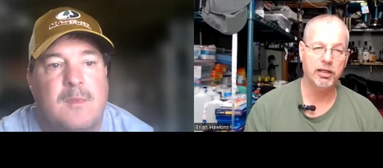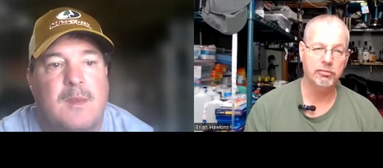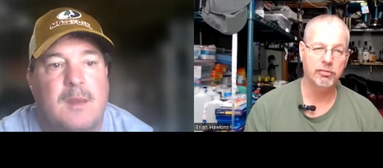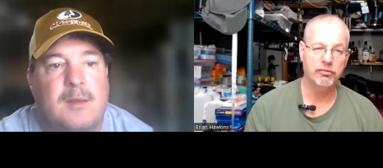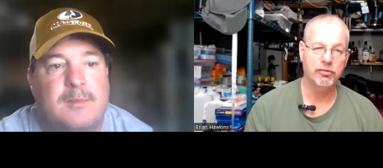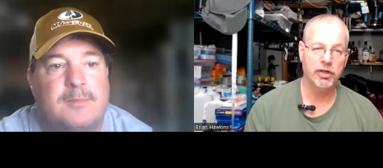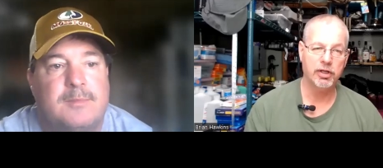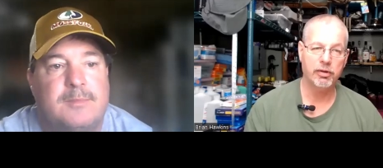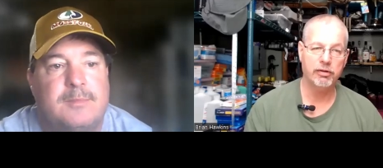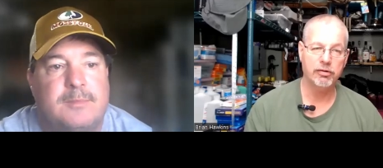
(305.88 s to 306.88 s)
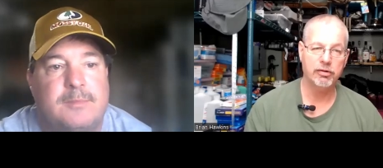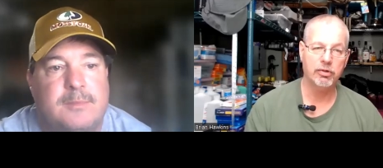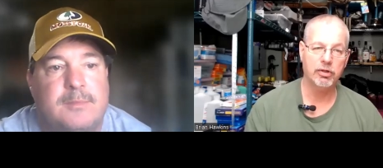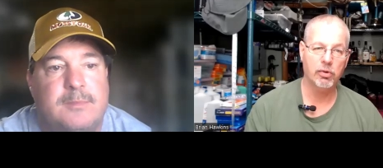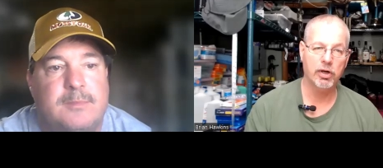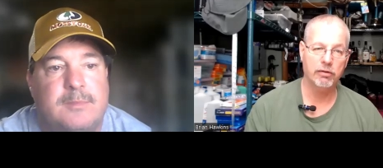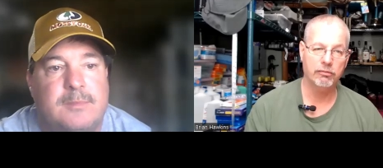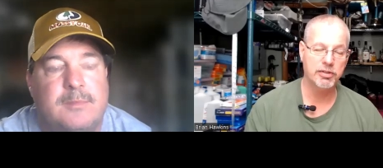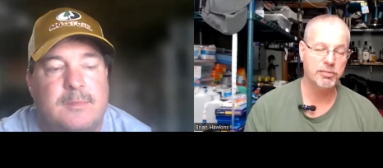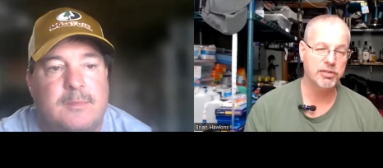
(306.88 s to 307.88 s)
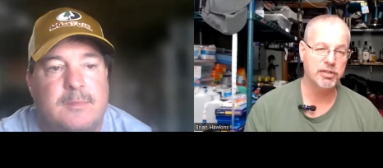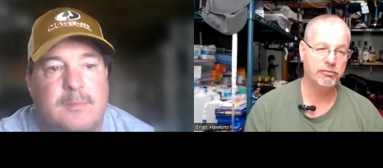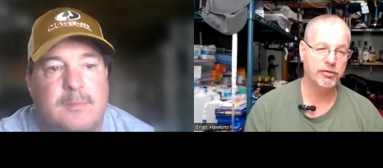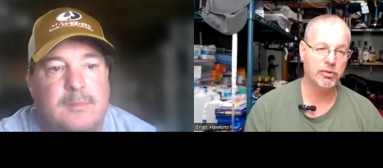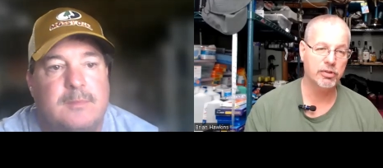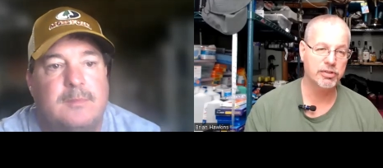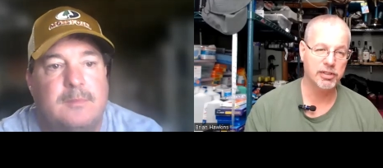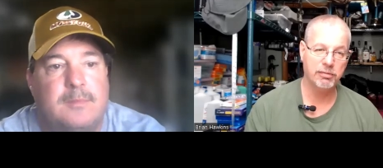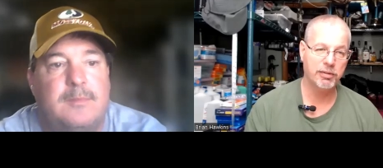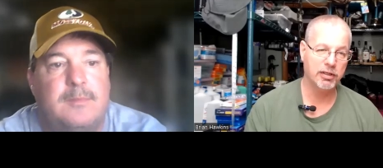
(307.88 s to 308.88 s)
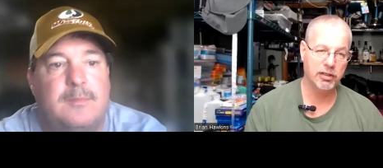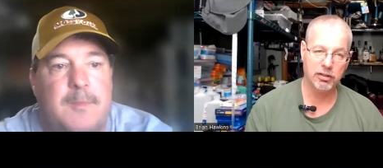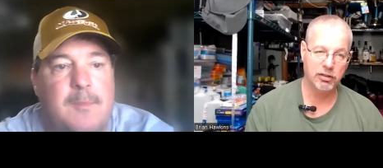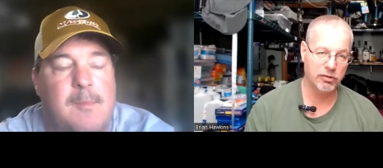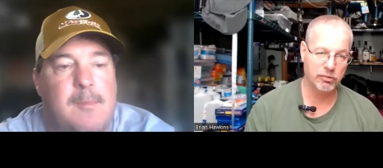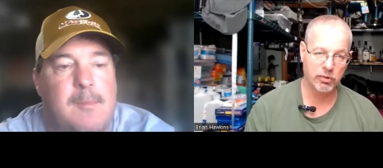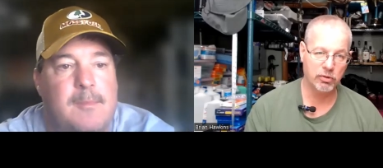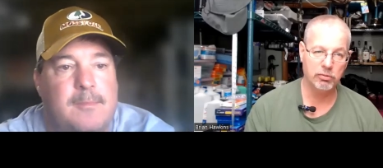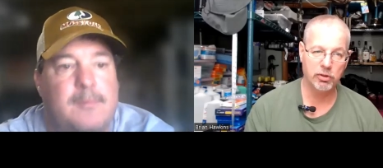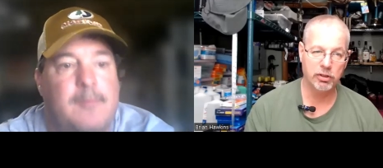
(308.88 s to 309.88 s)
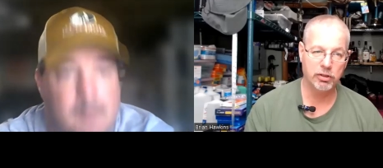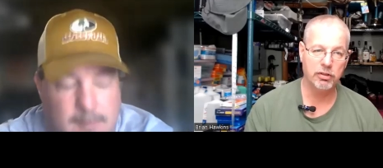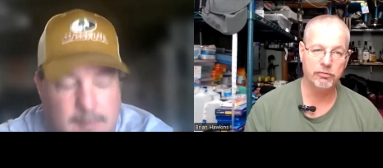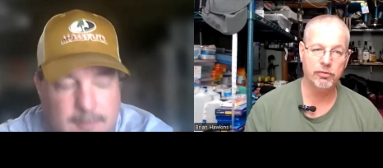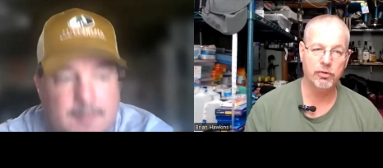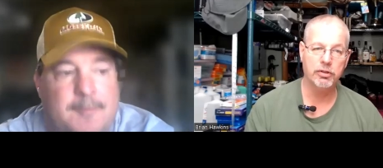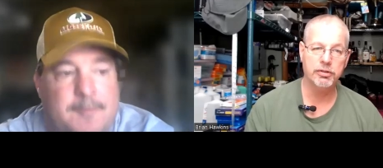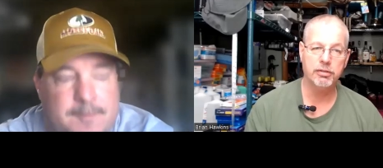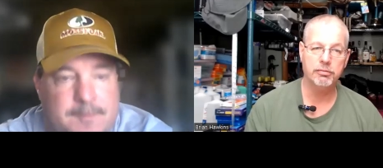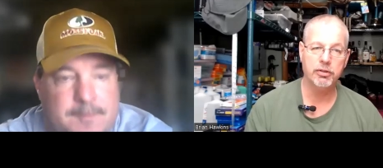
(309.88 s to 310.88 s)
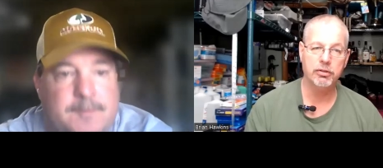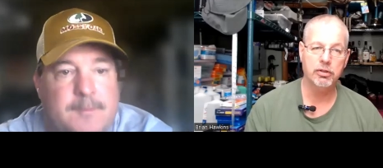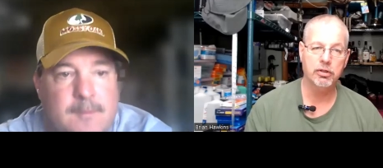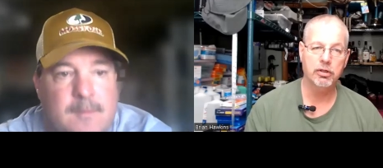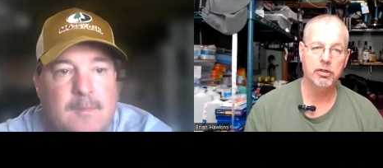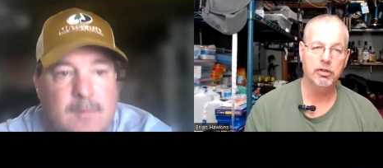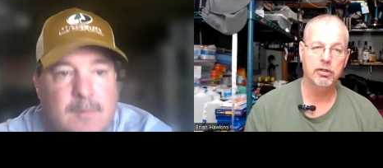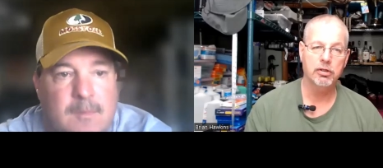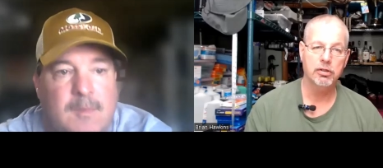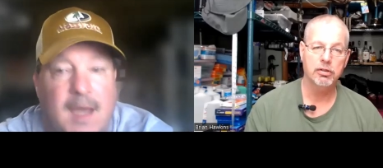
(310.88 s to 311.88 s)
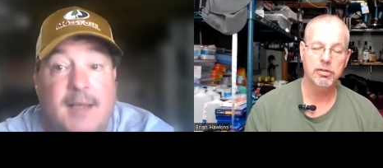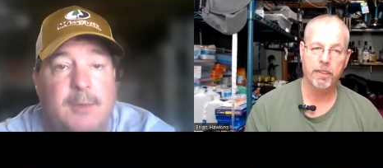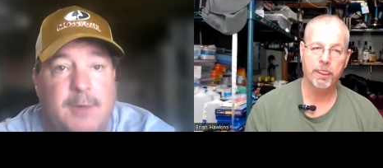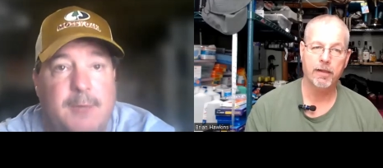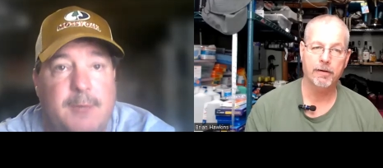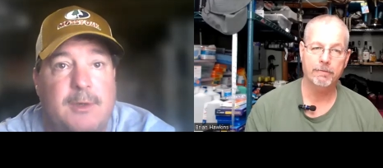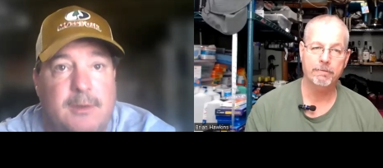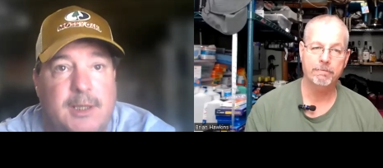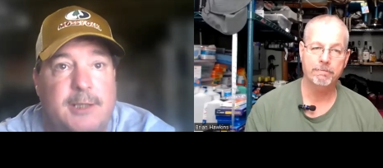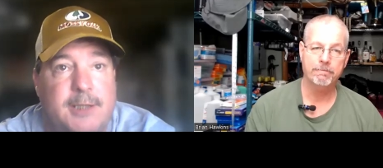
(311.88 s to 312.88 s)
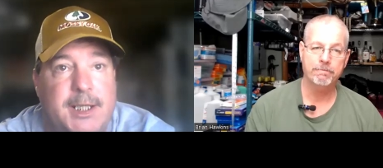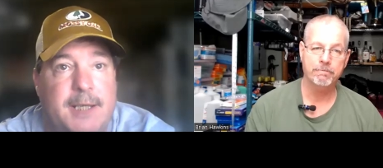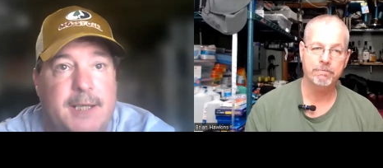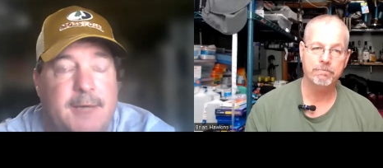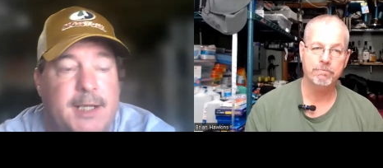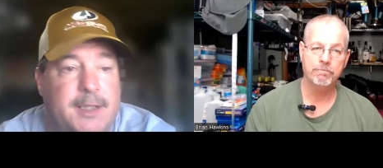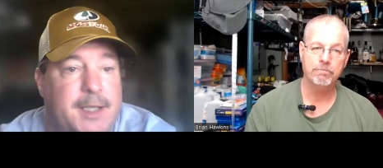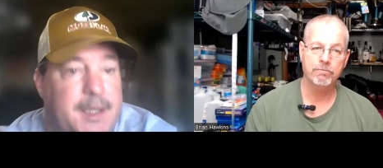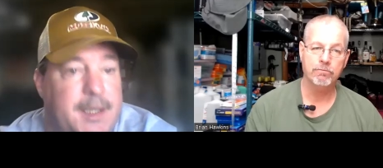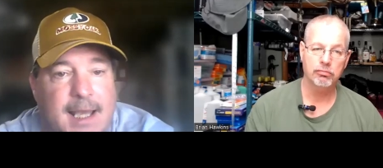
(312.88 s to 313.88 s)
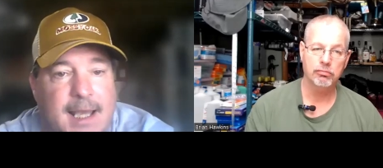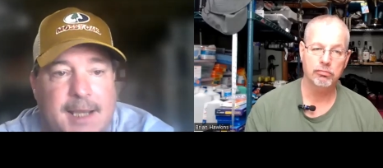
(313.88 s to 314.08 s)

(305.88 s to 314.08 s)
Speaker 1: way before you even were aware of it, especially if you were sleeping in another room or another floor or something.
Speaker 2: Yeah, we were literally getting ready to leave. Had